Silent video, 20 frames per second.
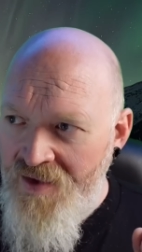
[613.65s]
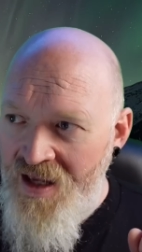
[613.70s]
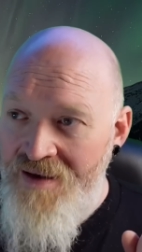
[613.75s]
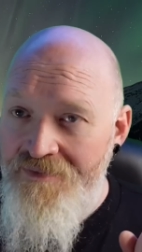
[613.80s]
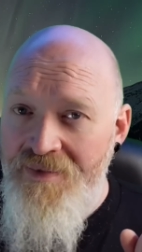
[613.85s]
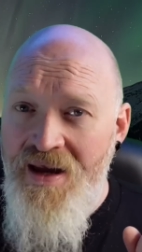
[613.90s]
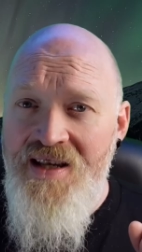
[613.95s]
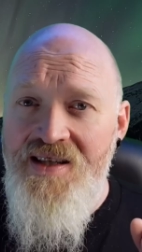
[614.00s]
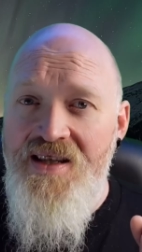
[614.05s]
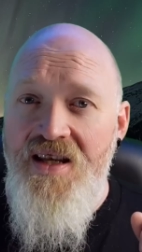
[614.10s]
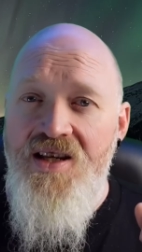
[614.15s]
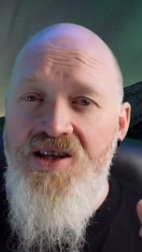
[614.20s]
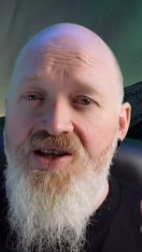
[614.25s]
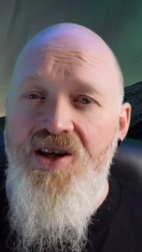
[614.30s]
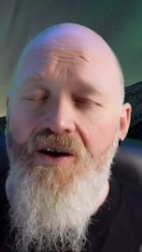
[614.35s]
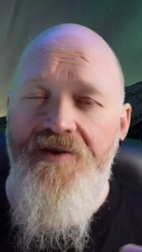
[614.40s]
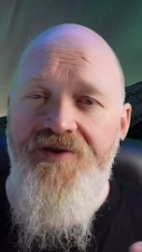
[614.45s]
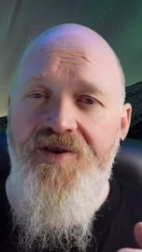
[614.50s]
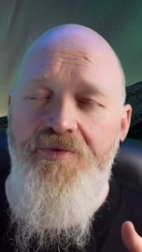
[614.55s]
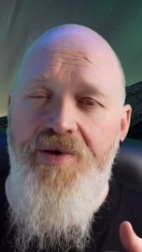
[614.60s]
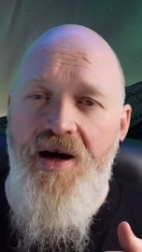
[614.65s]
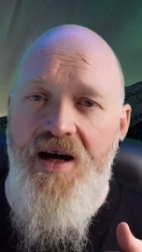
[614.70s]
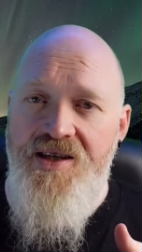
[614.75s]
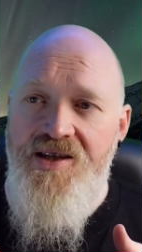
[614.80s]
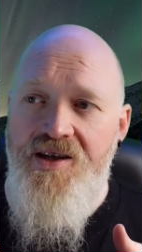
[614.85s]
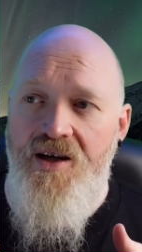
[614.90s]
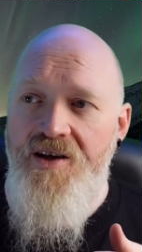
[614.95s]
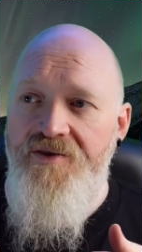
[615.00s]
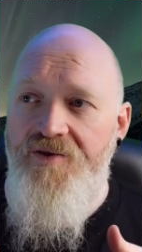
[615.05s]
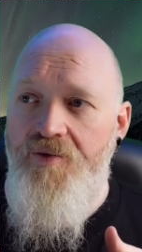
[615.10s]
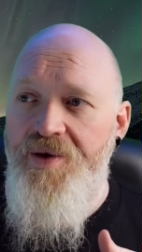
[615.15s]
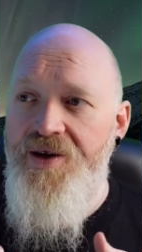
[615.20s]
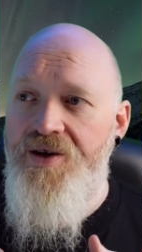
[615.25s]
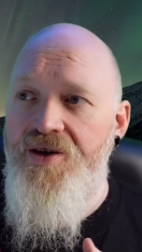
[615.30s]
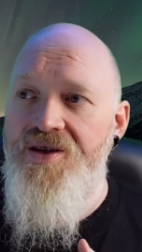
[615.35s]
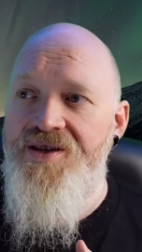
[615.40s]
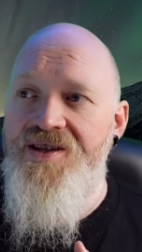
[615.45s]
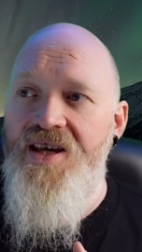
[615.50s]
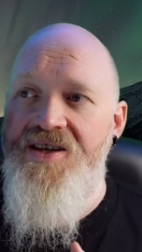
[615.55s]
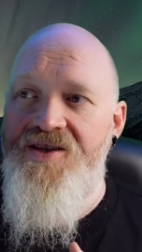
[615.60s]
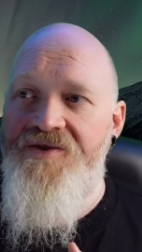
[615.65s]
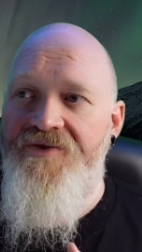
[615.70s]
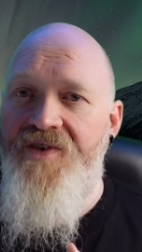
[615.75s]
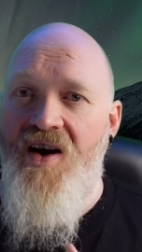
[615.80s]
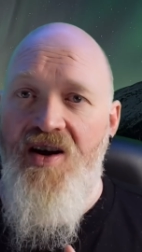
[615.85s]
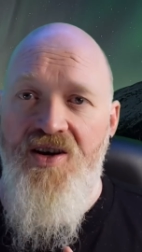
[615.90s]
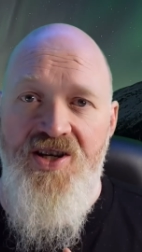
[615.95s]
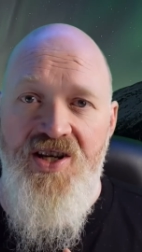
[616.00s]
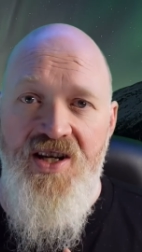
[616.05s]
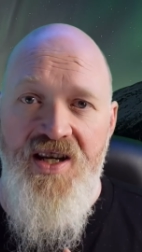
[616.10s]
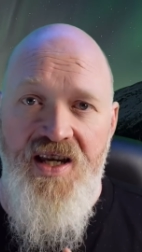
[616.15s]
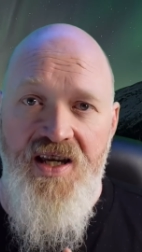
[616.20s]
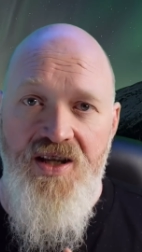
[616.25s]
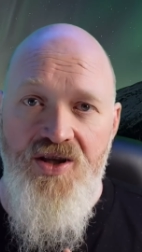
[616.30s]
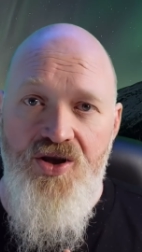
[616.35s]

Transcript: it means that it's so often passed over because they're functioning